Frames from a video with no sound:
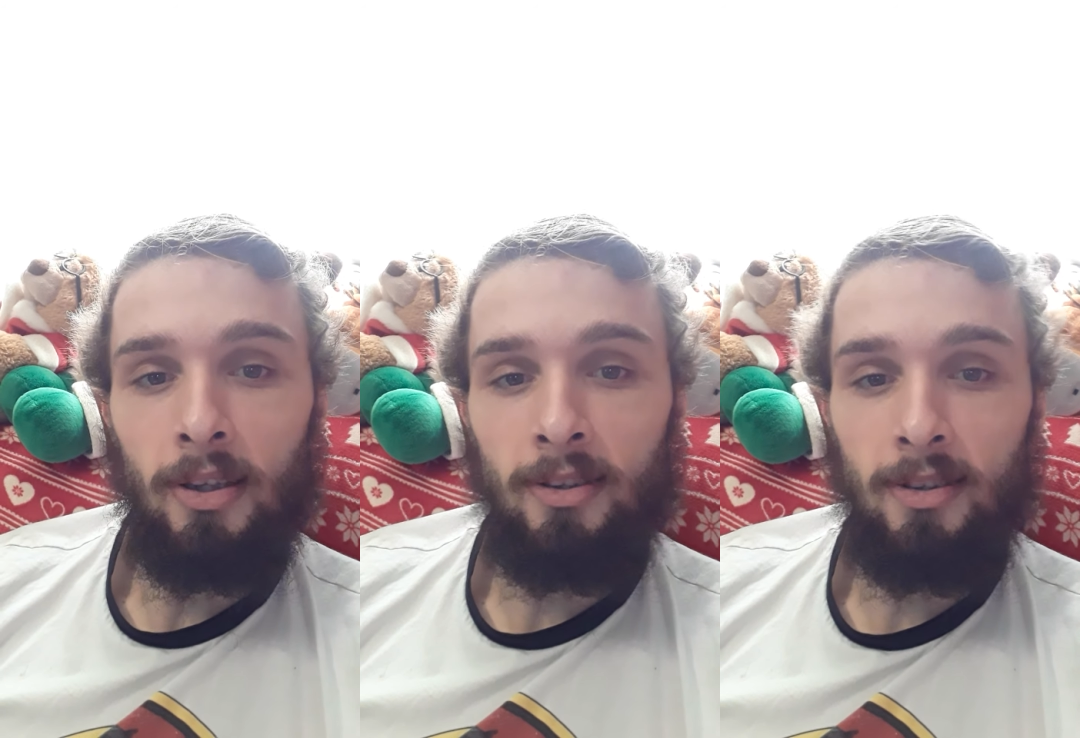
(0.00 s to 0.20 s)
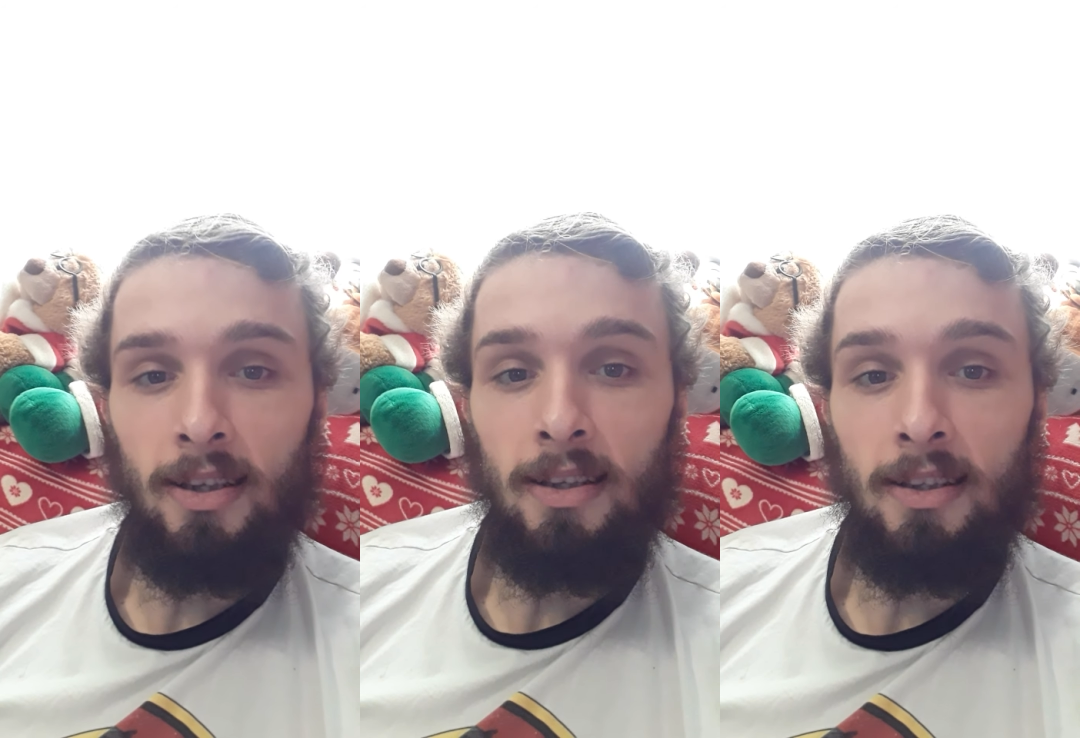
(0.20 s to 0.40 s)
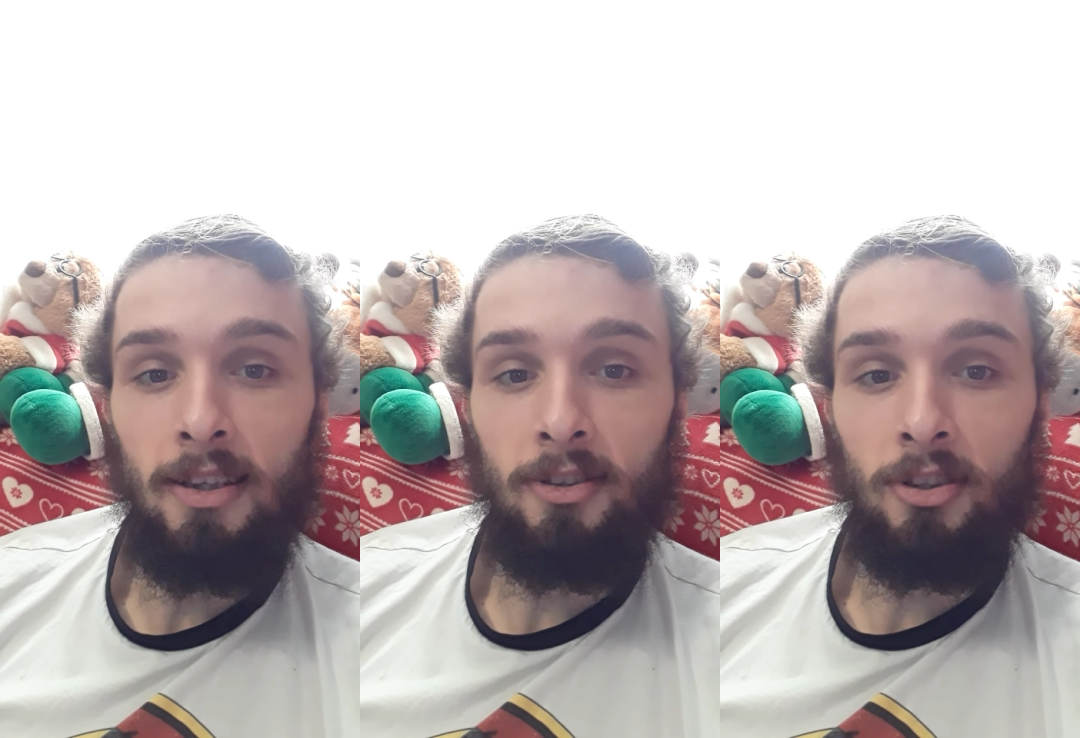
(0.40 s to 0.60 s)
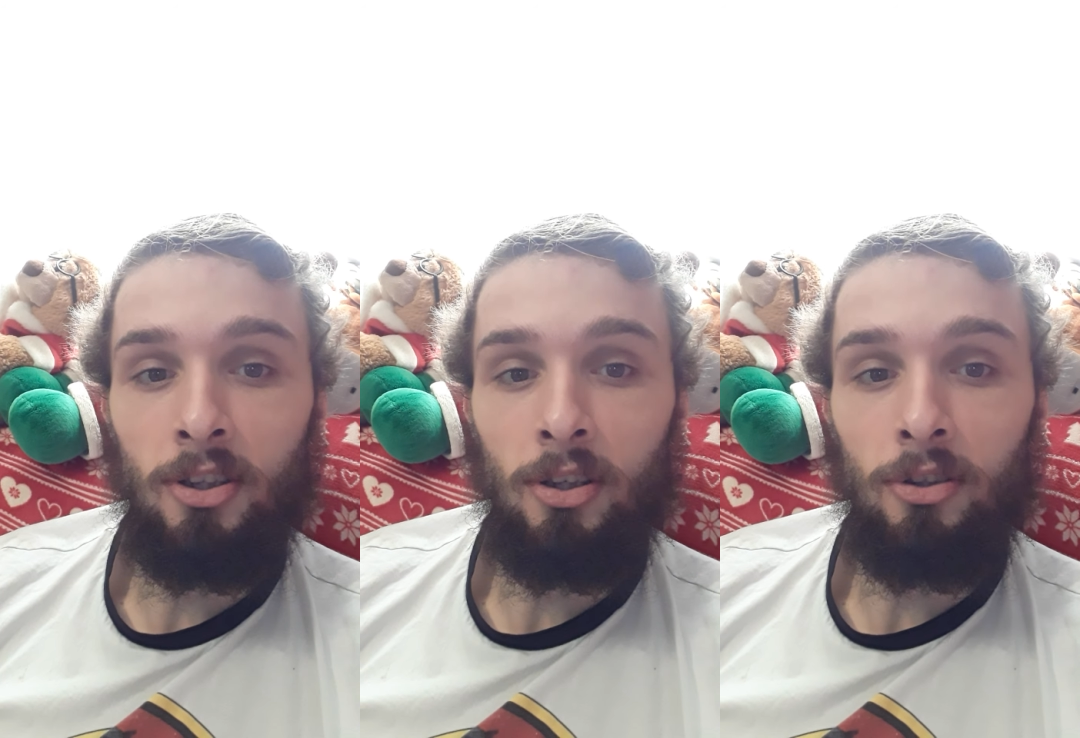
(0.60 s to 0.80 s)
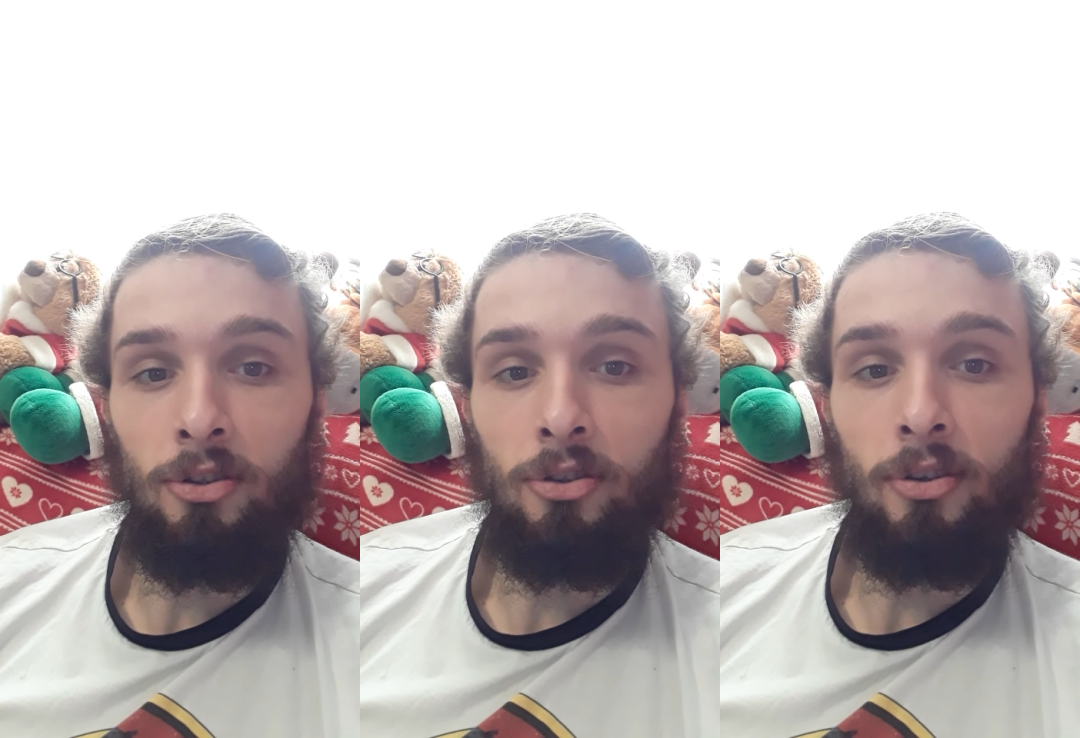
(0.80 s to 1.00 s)
It's in this
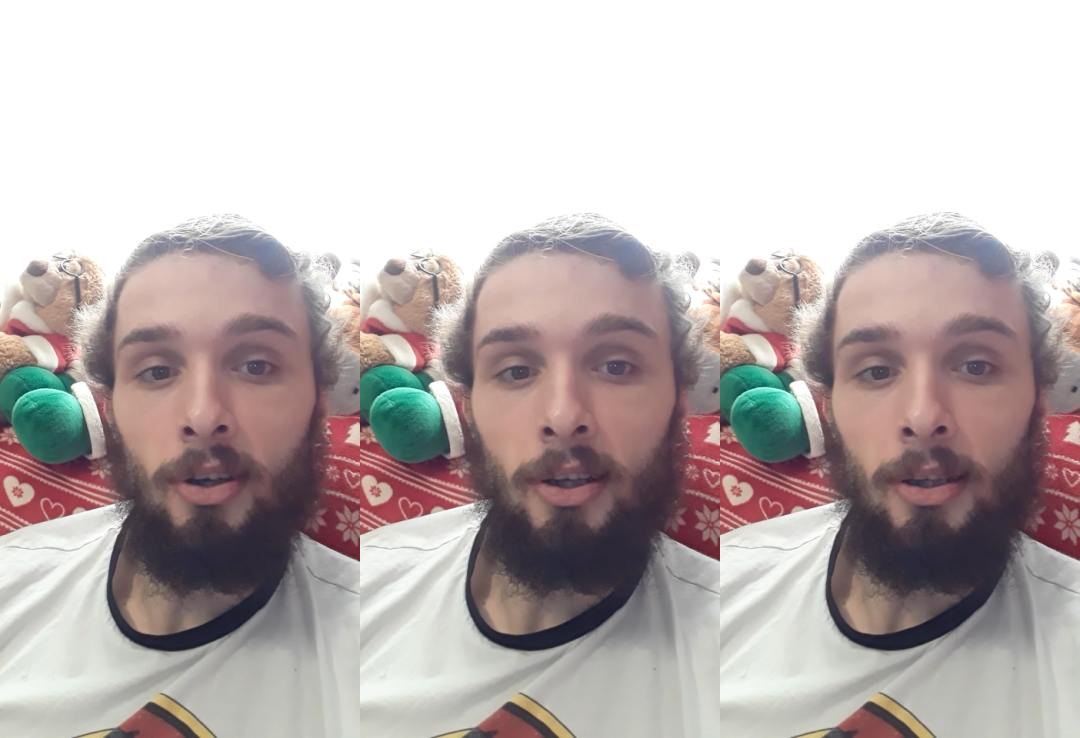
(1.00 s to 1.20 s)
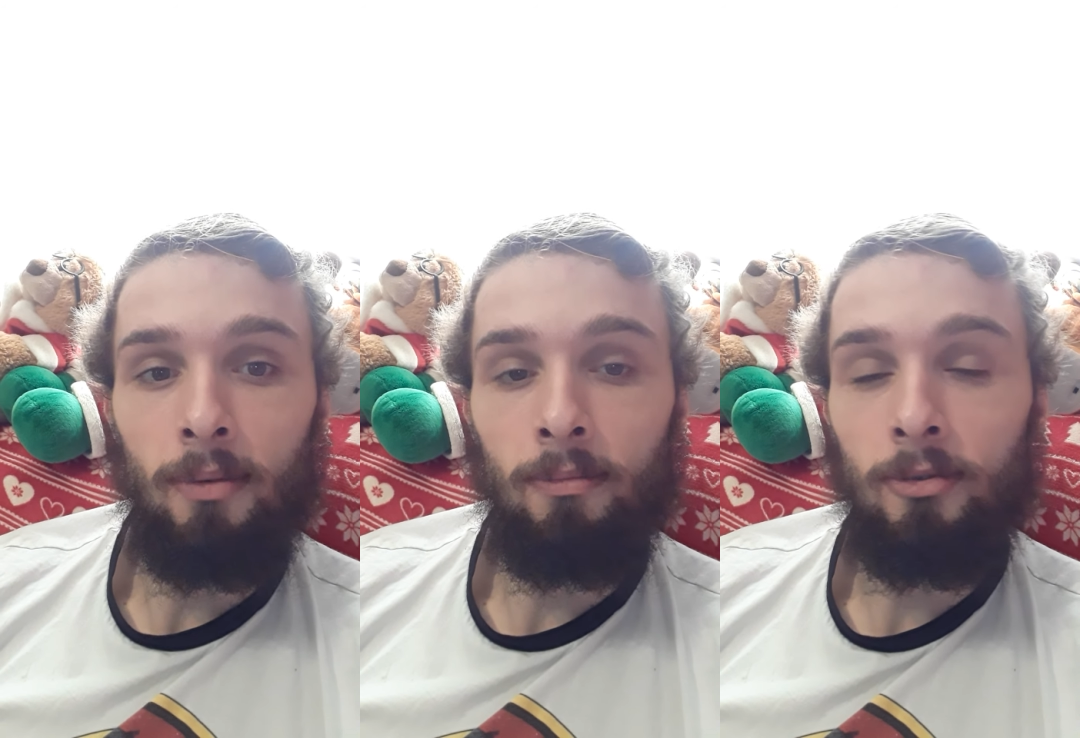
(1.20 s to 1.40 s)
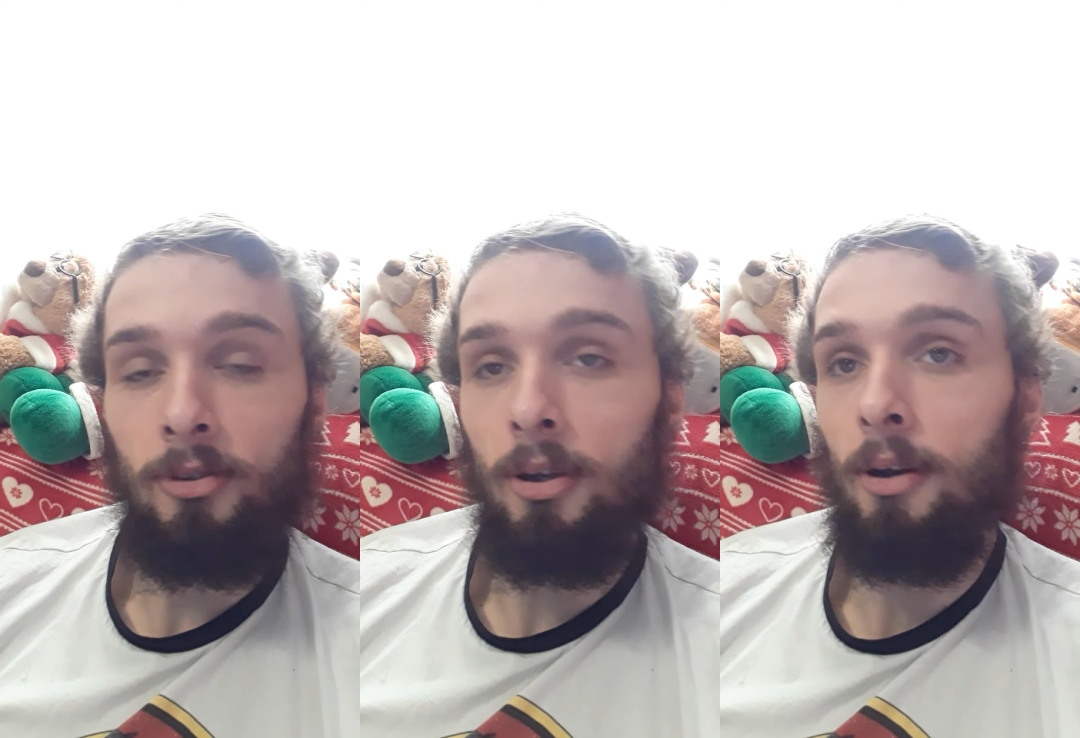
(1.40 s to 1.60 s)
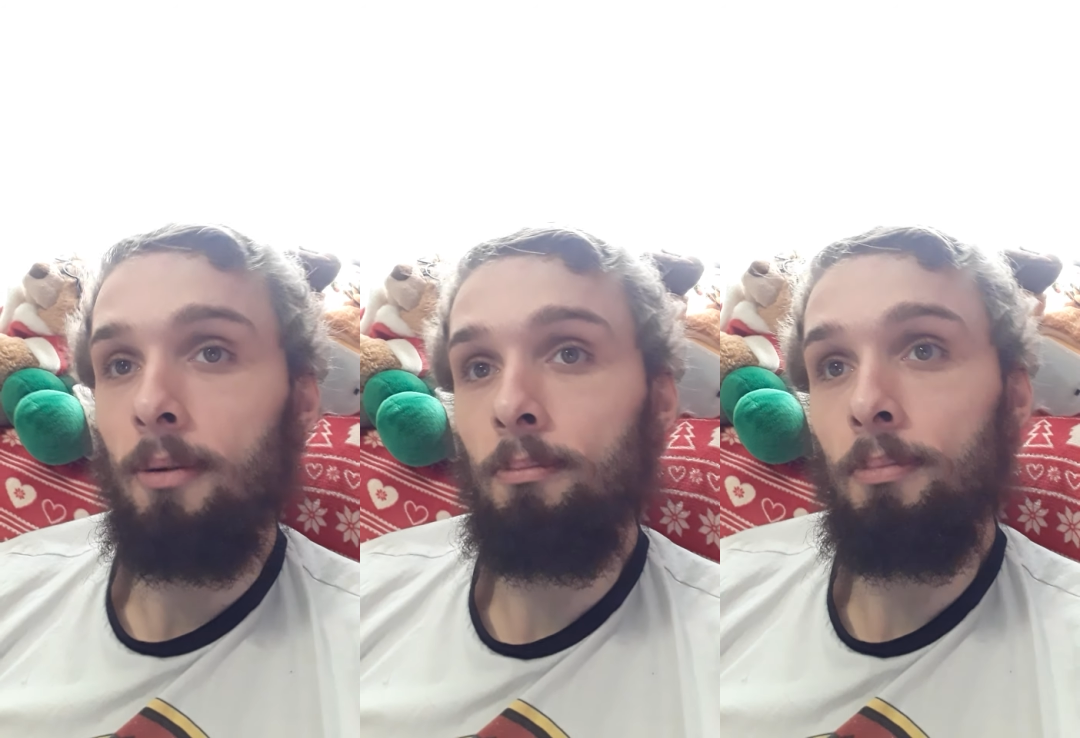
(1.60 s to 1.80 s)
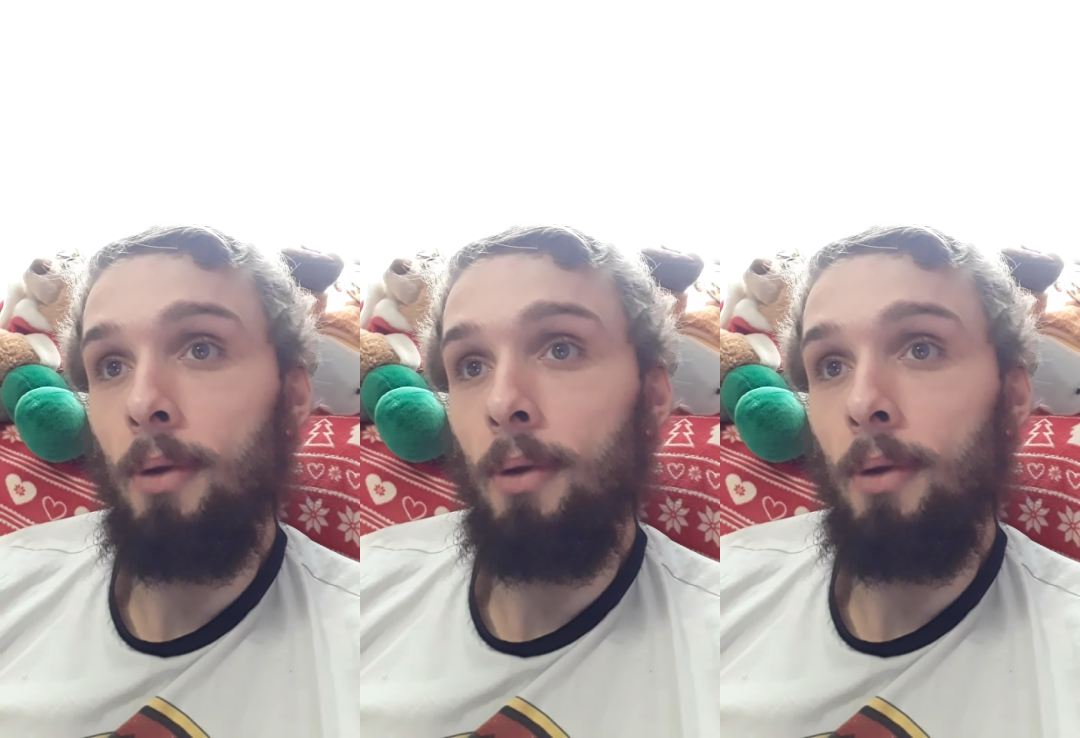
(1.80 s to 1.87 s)
country, so I'm